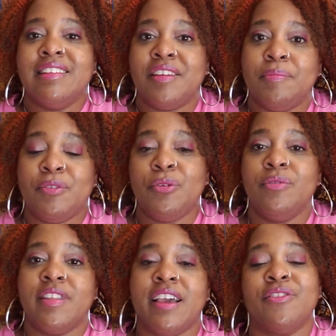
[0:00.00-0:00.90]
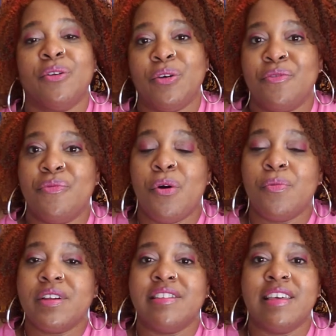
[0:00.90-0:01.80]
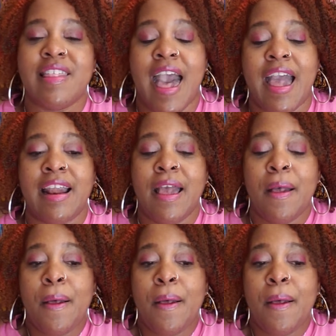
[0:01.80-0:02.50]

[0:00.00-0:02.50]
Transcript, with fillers: Tip Tuesday, so look forward to that.